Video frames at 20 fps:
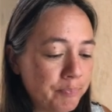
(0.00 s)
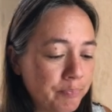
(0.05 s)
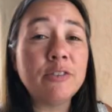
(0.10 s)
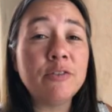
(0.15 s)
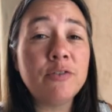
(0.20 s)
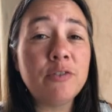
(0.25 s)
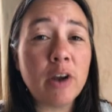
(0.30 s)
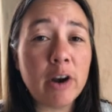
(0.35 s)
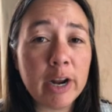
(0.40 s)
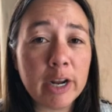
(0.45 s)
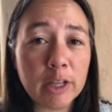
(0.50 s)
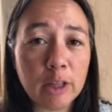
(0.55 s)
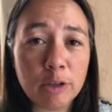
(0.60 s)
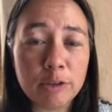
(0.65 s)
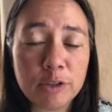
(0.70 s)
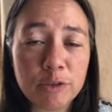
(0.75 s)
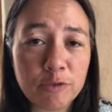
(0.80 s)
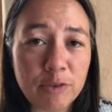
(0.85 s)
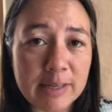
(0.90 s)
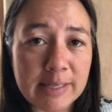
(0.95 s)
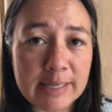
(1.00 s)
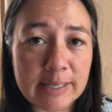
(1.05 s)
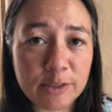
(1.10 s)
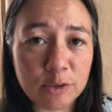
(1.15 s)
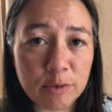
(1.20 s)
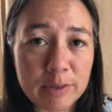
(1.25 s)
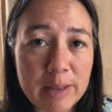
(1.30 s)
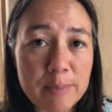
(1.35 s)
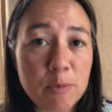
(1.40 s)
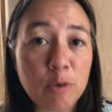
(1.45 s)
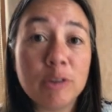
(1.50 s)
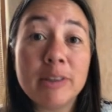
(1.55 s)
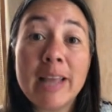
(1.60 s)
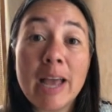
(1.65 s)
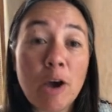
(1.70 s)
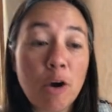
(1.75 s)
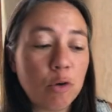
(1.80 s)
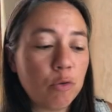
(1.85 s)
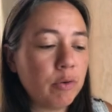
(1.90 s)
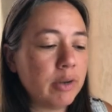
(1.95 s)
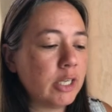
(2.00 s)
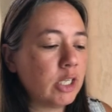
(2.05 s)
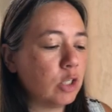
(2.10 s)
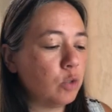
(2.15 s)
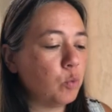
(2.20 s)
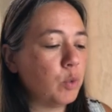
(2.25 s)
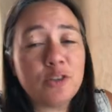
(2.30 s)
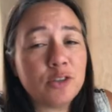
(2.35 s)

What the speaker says: It's very close to Francisco de Montejo region.